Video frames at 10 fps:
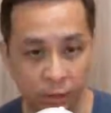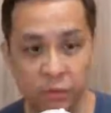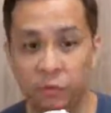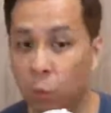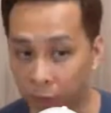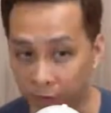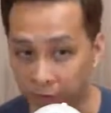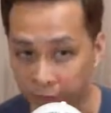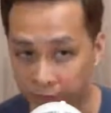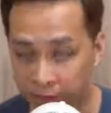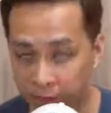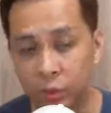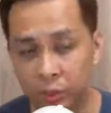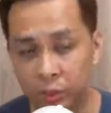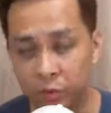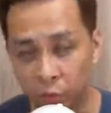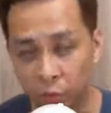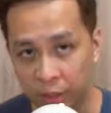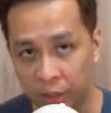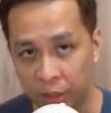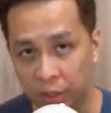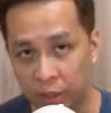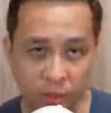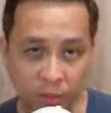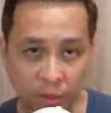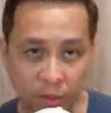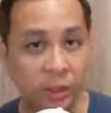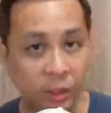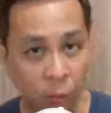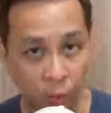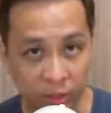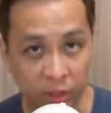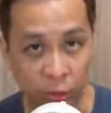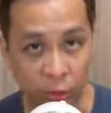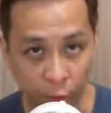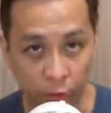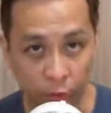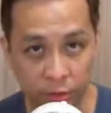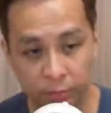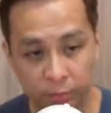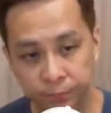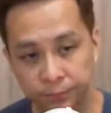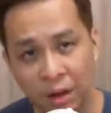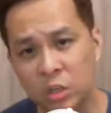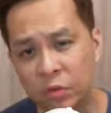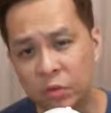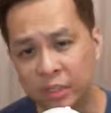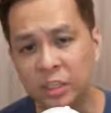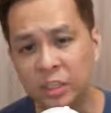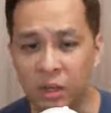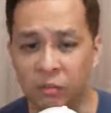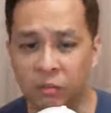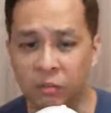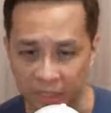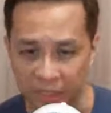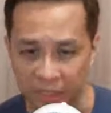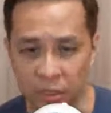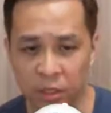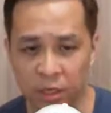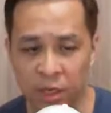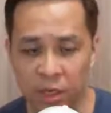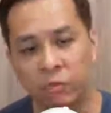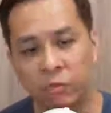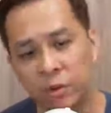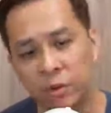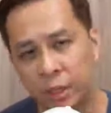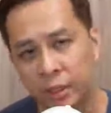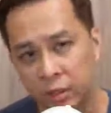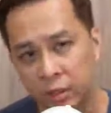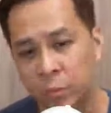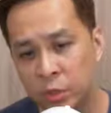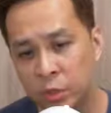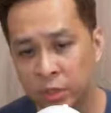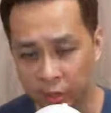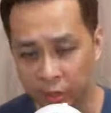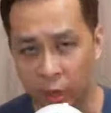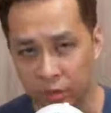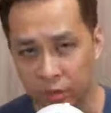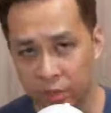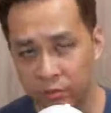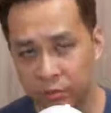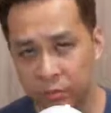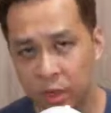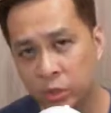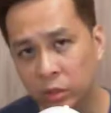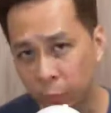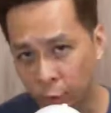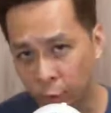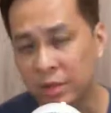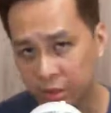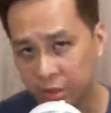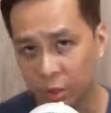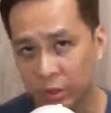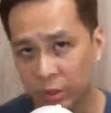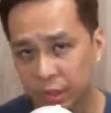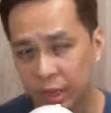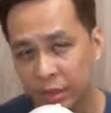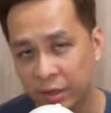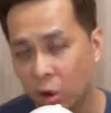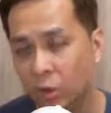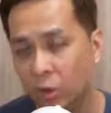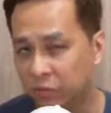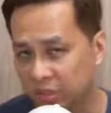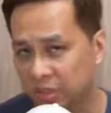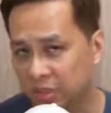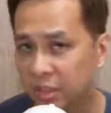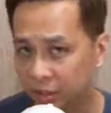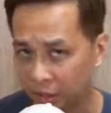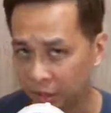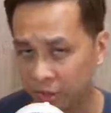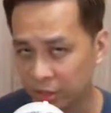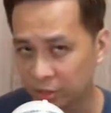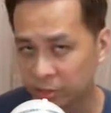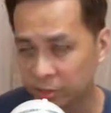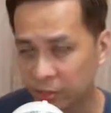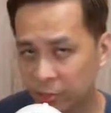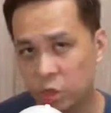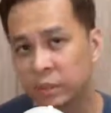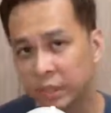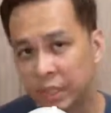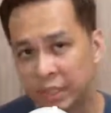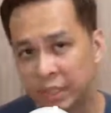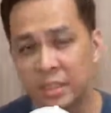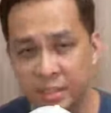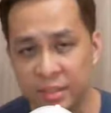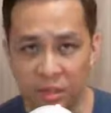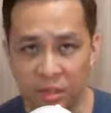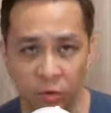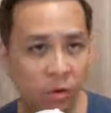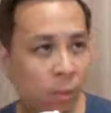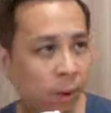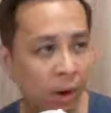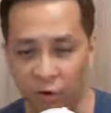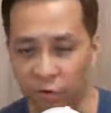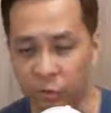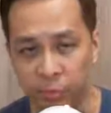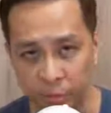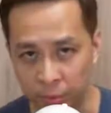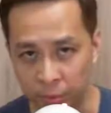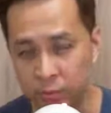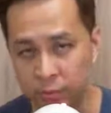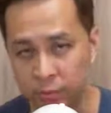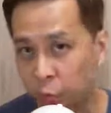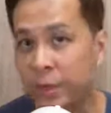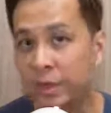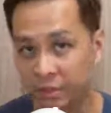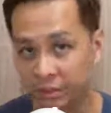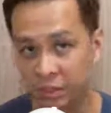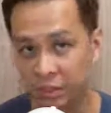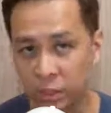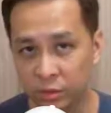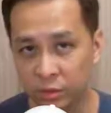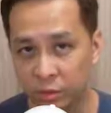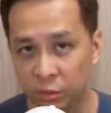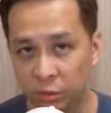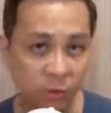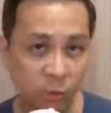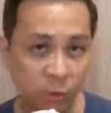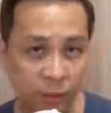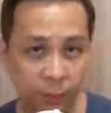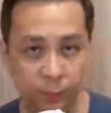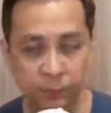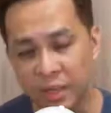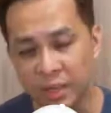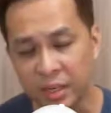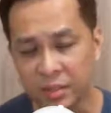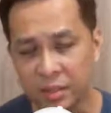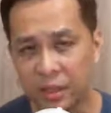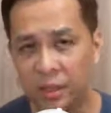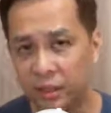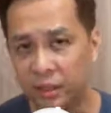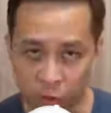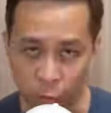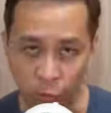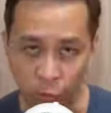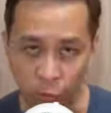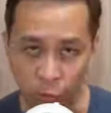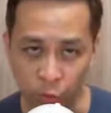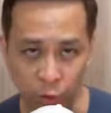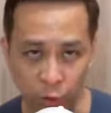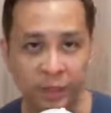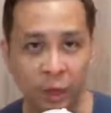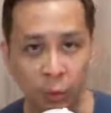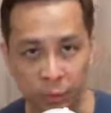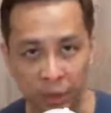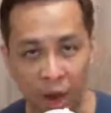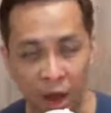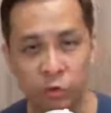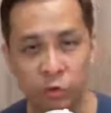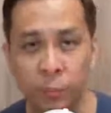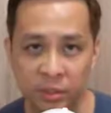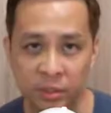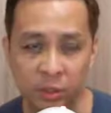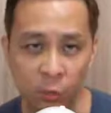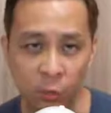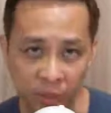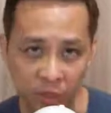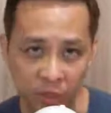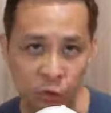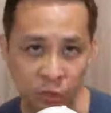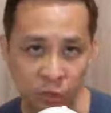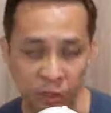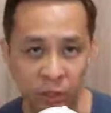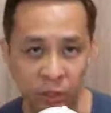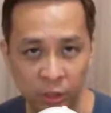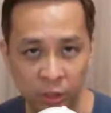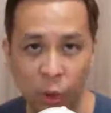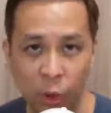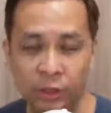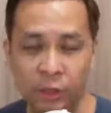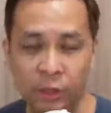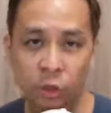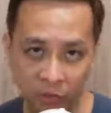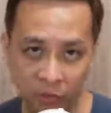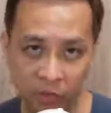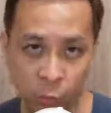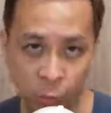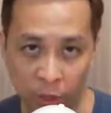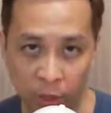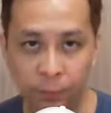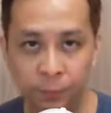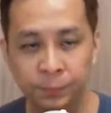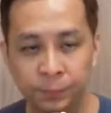The giveaway that you want to give away, is it something that they wanted or not? And after you have gathered enough data to confirm that the information that they wanted or the products they wanted and all the services that they wanted, you should have a data size of about 100 people for you to make a decision to give away. Now at least you will know for sure that there will be 100 persons already interested in what you're giving away.